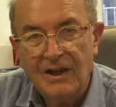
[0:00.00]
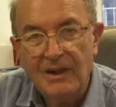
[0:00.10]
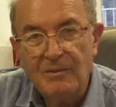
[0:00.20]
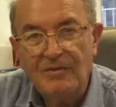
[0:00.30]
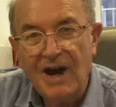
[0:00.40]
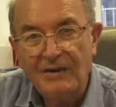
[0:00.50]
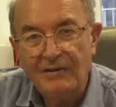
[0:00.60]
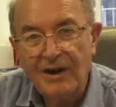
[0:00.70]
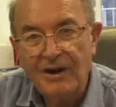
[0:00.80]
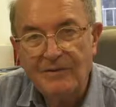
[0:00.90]
They provide
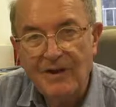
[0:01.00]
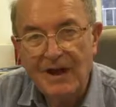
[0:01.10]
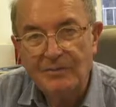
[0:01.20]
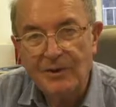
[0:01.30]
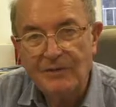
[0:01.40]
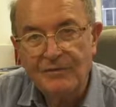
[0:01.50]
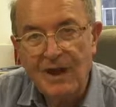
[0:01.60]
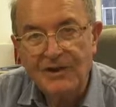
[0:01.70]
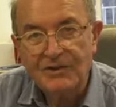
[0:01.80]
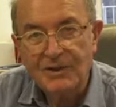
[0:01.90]
very valuable
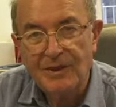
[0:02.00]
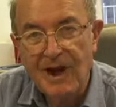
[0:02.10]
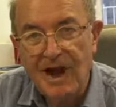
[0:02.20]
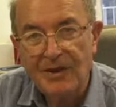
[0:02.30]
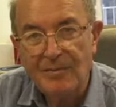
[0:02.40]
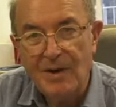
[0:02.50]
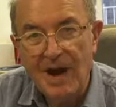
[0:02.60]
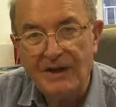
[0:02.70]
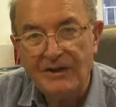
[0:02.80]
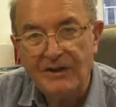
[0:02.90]
information about how the
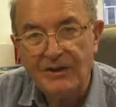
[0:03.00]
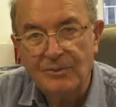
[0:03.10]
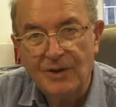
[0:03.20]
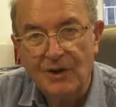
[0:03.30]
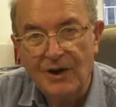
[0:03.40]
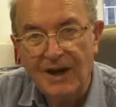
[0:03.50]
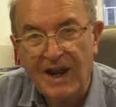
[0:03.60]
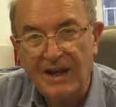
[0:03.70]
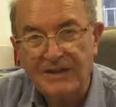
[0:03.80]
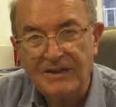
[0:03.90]
mind could be
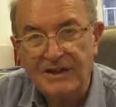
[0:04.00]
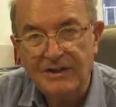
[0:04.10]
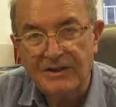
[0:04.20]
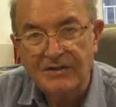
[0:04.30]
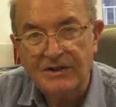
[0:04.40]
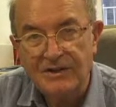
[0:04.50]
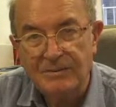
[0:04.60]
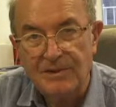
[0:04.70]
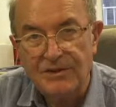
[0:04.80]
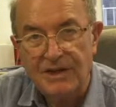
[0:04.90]
organized just as
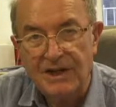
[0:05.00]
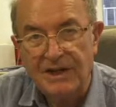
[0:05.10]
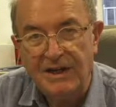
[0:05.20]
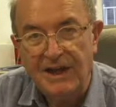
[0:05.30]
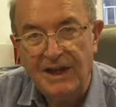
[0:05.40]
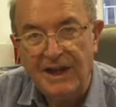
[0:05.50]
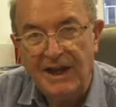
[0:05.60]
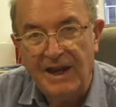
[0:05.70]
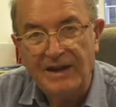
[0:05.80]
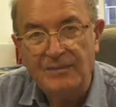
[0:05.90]
a machine,
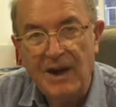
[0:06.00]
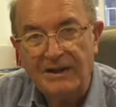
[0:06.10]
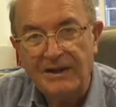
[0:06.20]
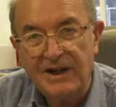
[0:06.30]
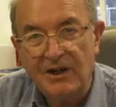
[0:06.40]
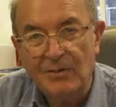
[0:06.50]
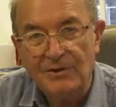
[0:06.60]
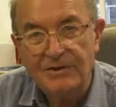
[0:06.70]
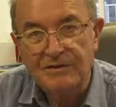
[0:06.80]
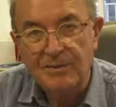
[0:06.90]
independently
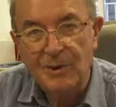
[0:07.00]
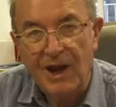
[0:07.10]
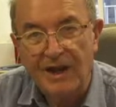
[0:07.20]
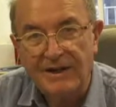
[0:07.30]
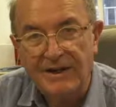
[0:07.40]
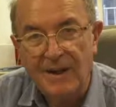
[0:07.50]
almost of the brain.